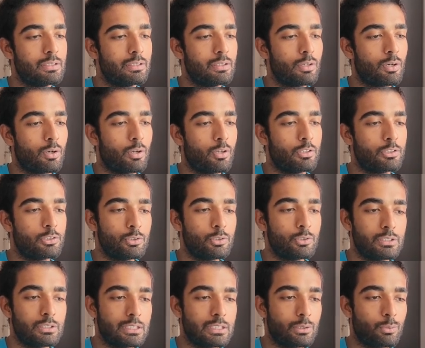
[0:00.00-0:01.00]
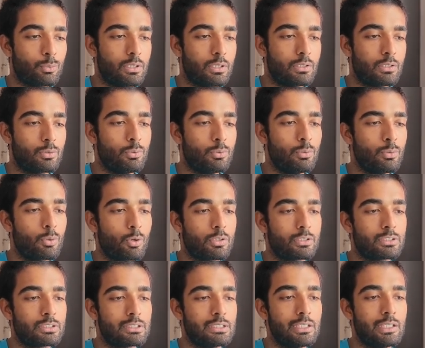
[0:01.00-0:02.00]
also is equal to
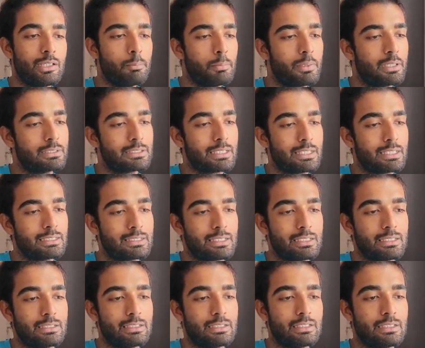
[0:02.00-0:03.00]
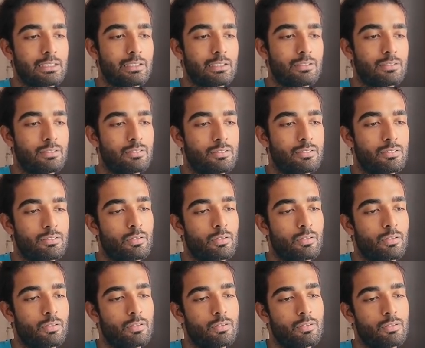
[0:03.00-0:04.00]
cos theta plus I sin theta.
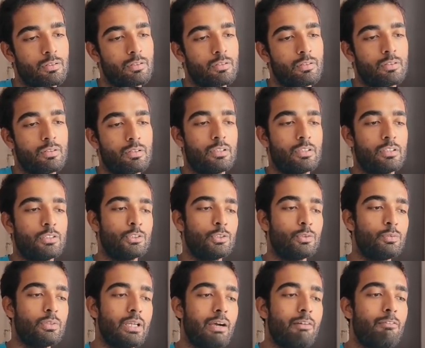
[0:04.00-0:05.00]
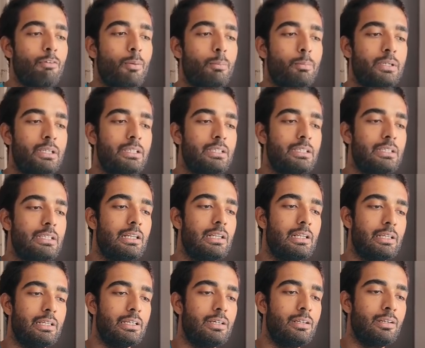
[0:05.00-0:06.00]
So we have obtained till
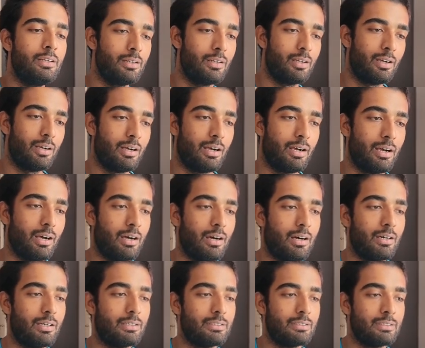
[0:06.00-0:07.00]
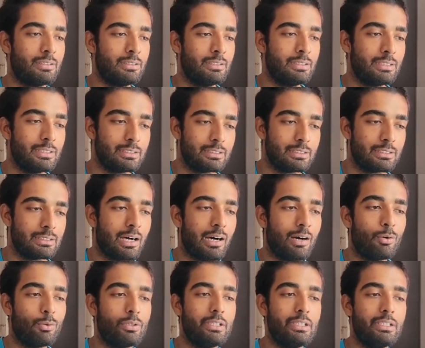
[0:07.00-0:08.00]
here. This is
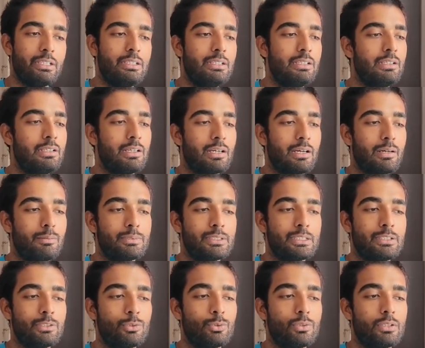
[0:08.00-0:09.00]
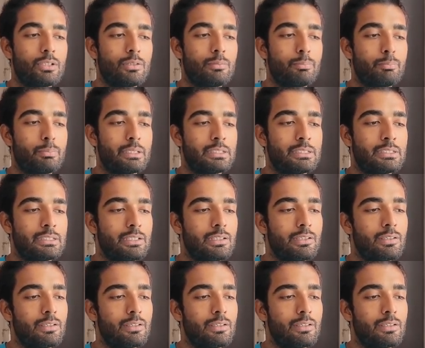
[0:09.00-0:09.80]
how E comes into the picture.